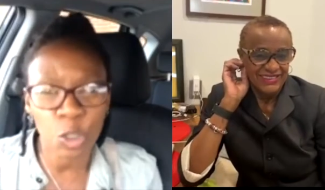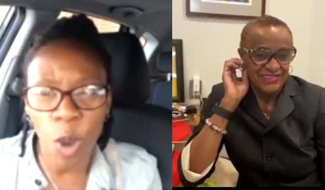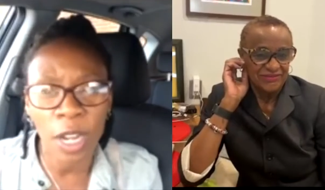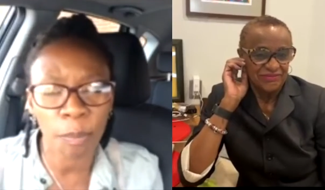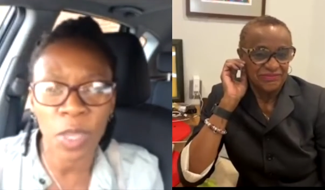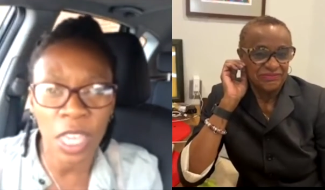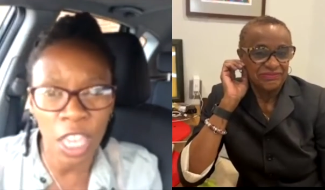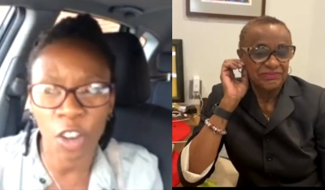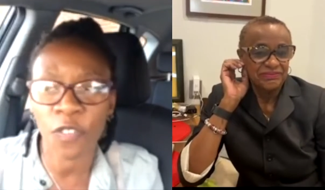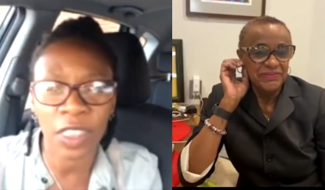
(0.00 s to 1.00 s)
Speaker 1: want to be
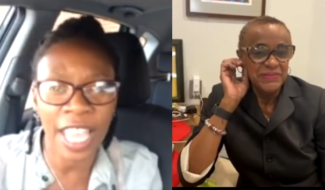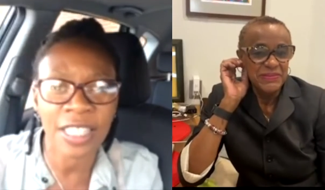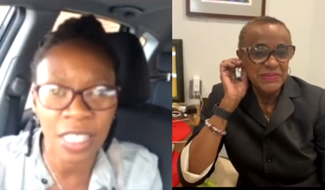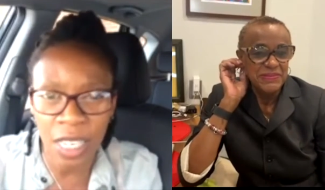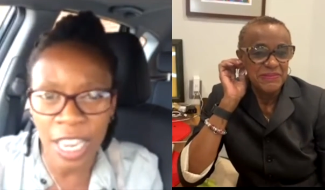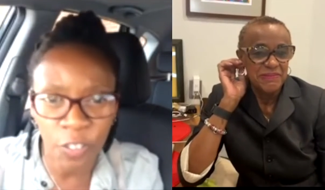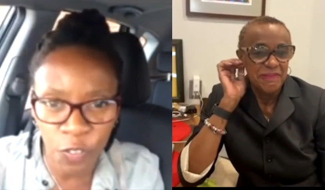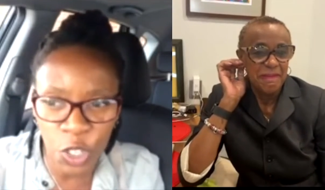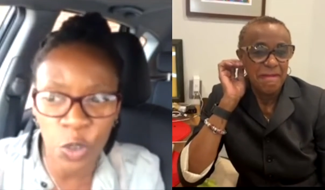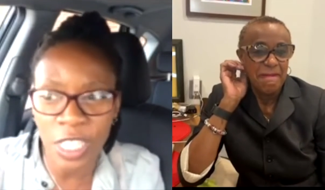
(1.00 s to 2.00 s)
here for that select
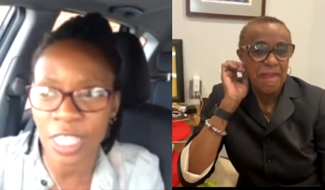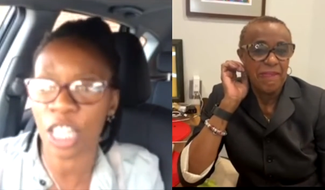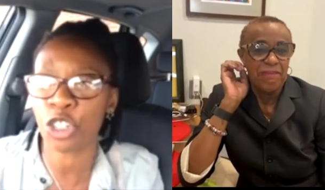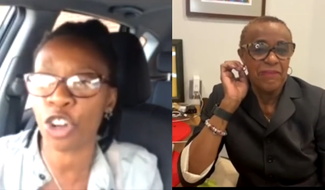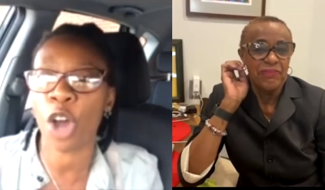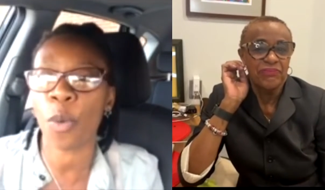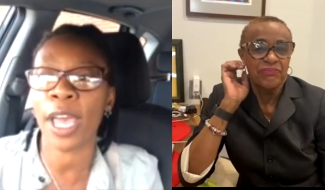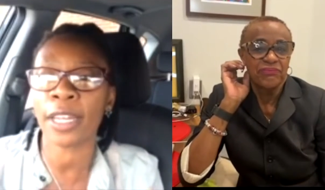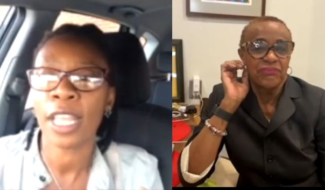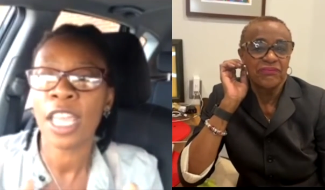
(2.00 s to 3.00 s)
few that says, you know
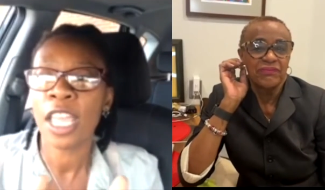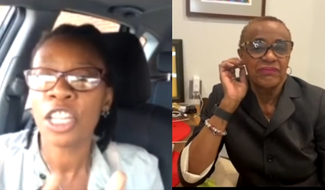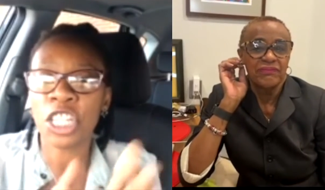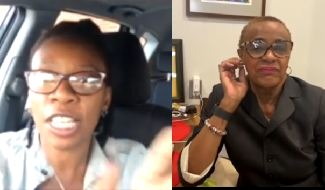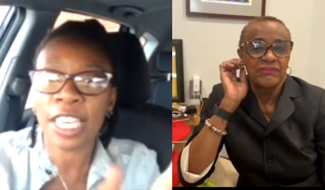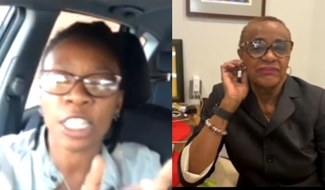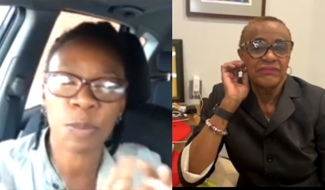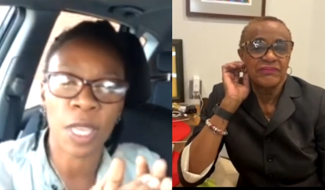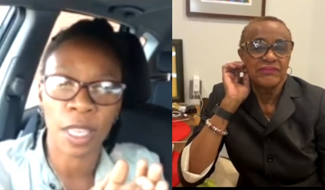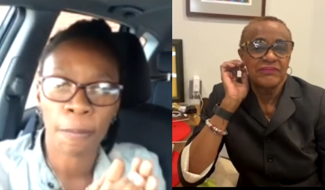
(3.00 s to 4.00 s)
what? She gets
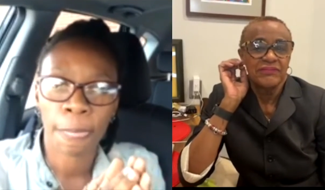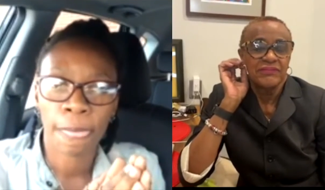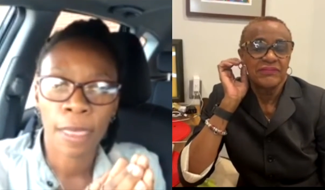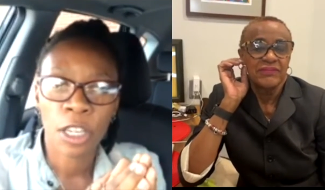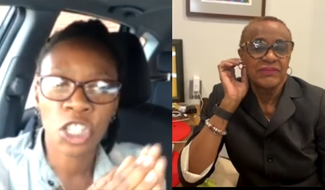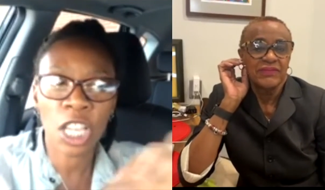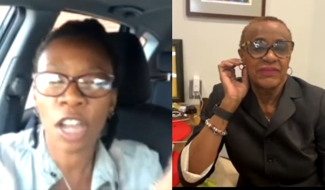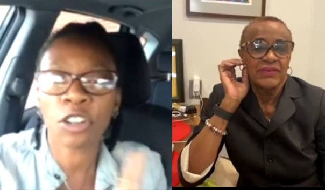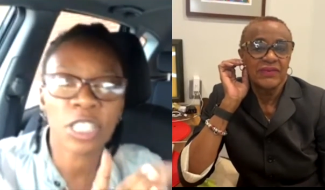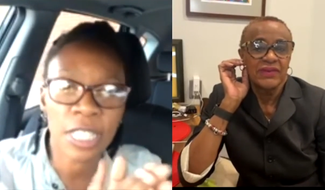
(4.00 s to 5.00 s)
me. She
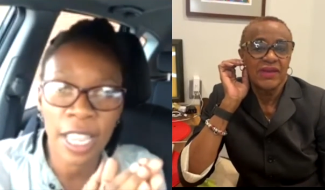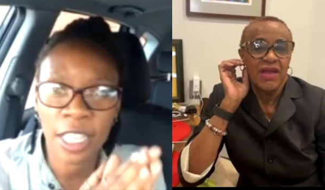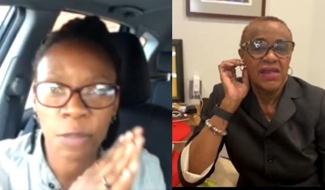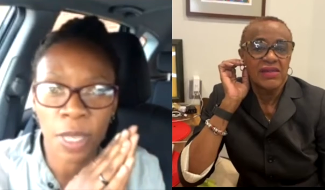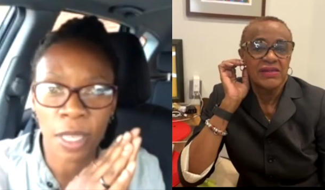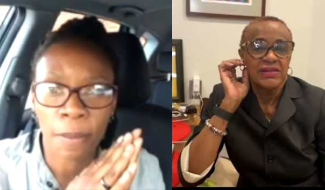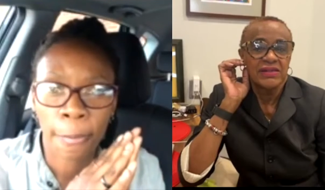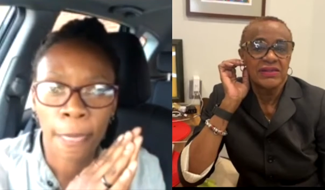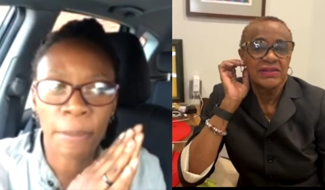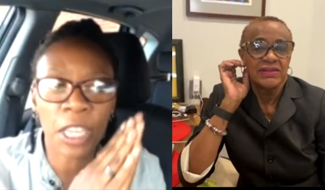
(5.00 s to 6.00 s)
understands me
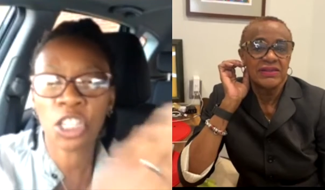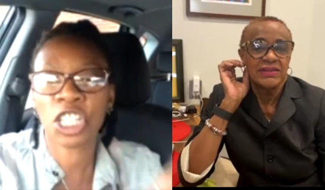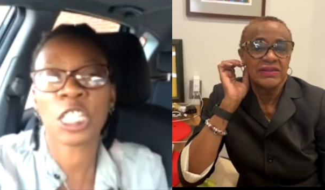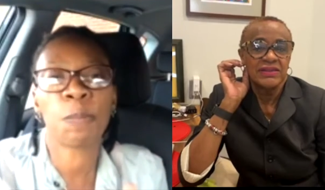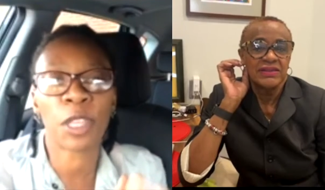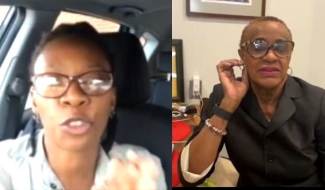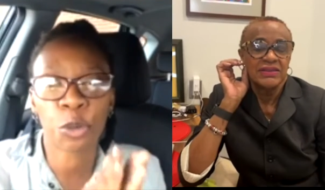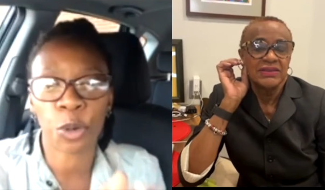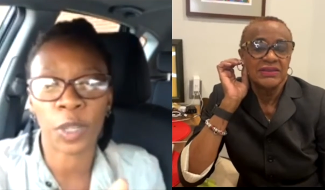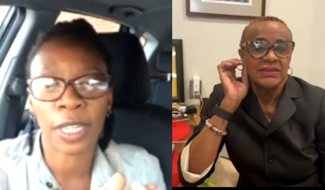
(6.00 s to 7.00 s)
because she's been
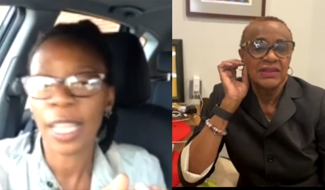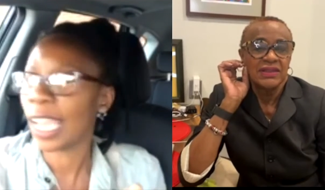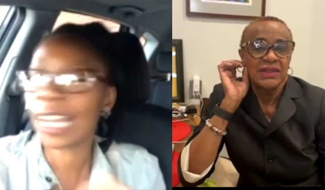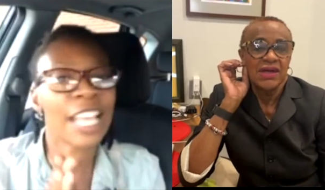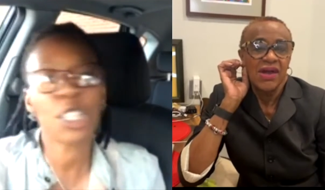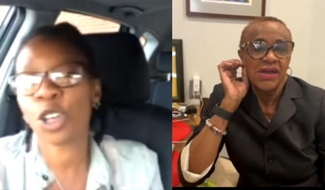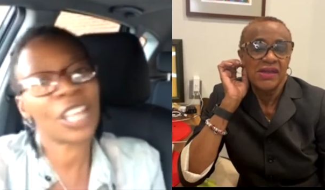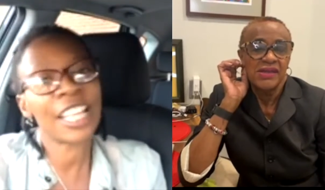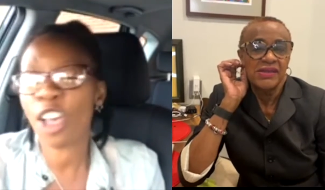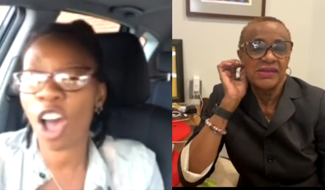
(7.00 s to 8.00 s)
through it. And that's
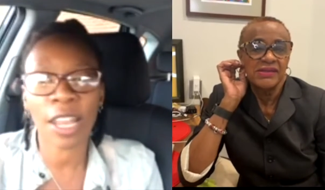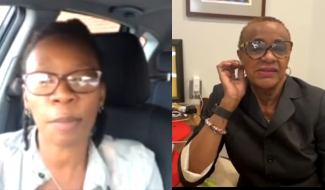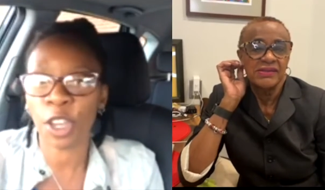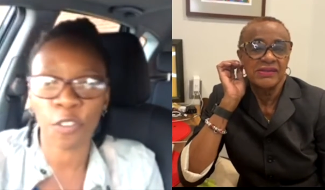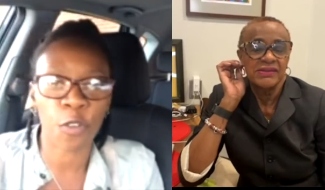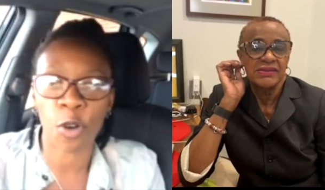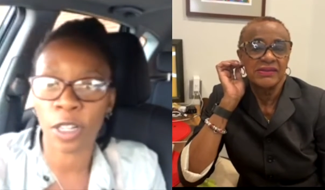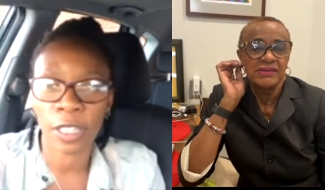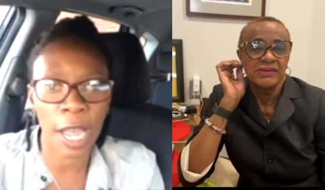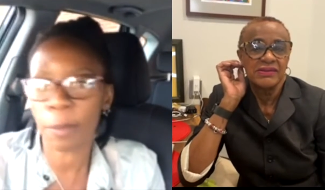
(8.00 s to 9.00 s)
that's all I'm here for.
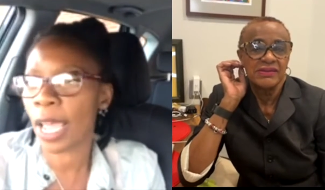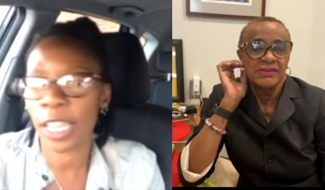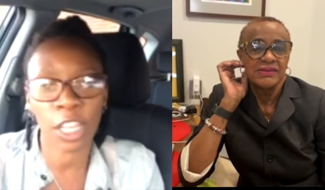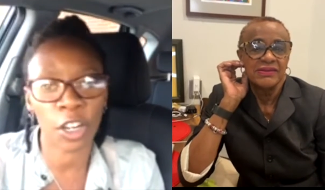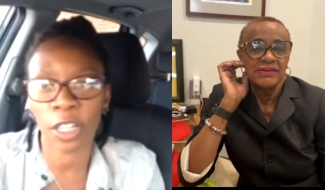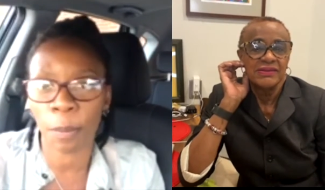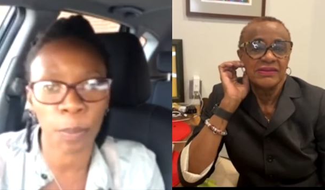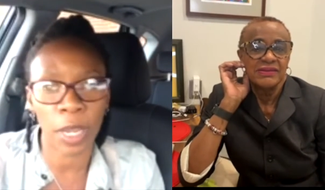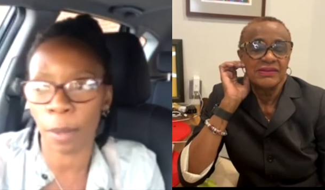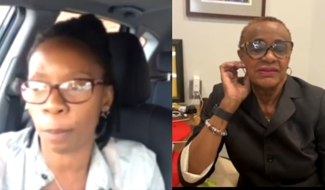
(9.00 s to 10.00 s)
I'm not here
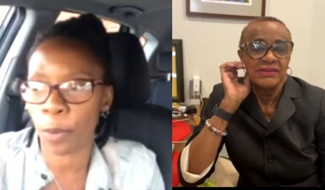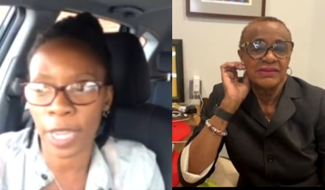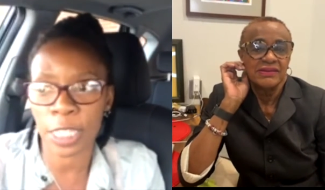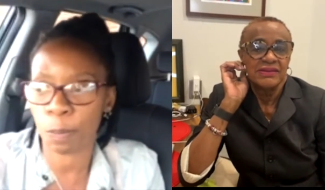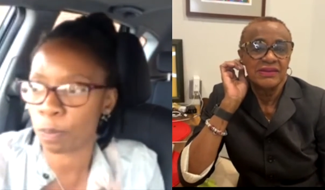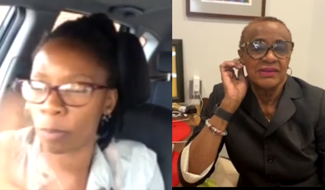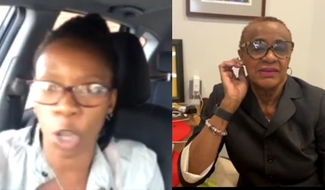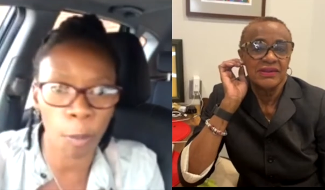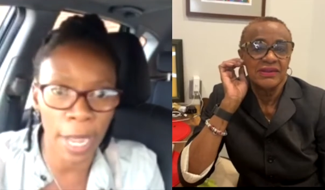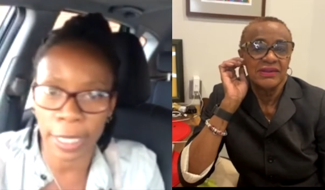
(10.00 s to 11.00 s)
to impress
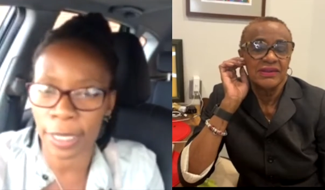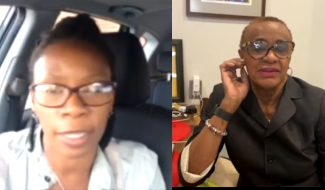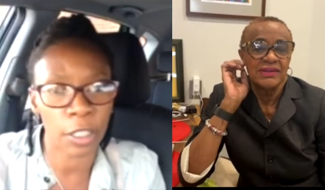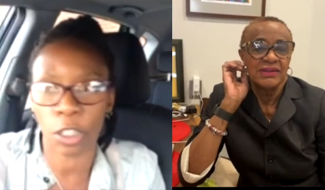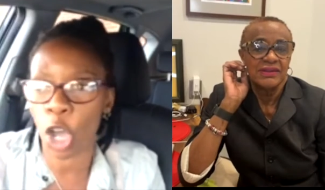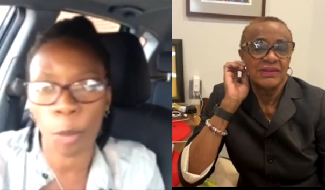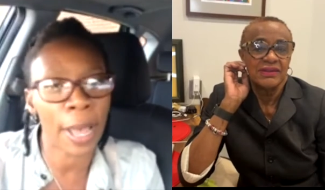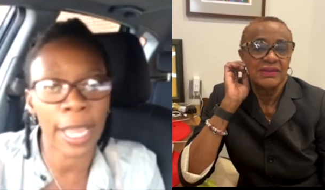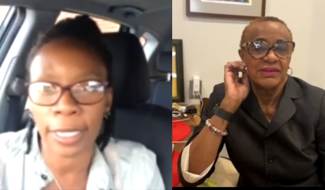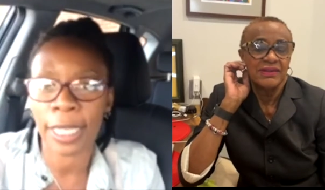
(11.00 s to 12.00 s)
nobody
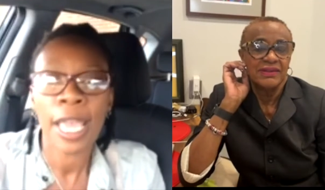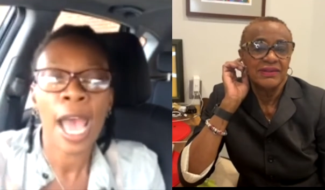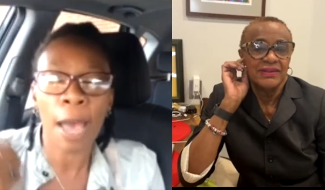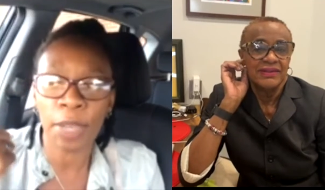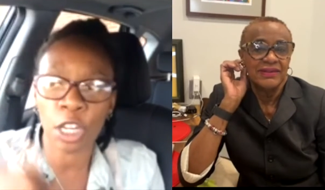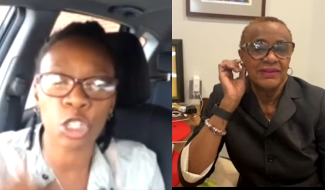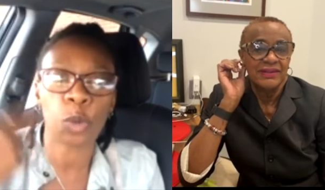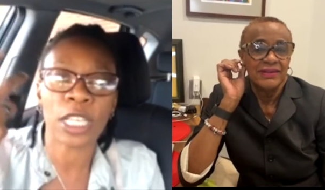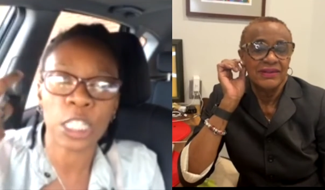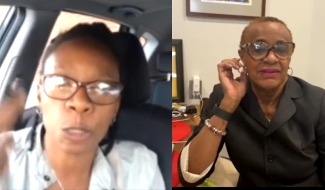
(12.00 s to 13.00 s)
nobody. I'm here to
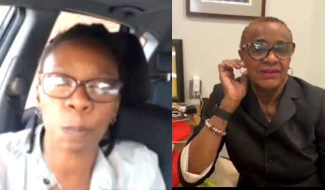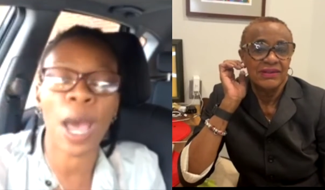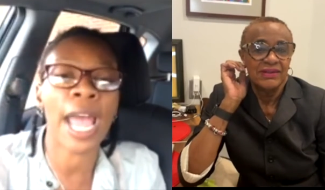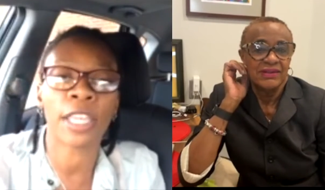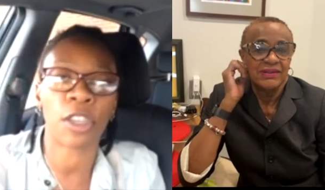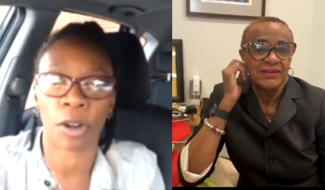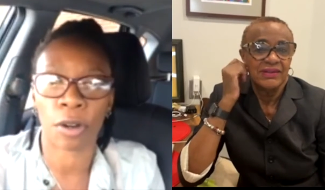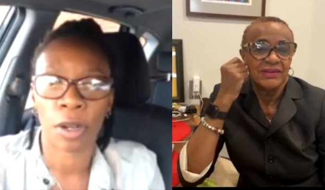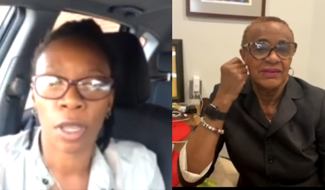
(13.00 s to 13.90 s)
inspire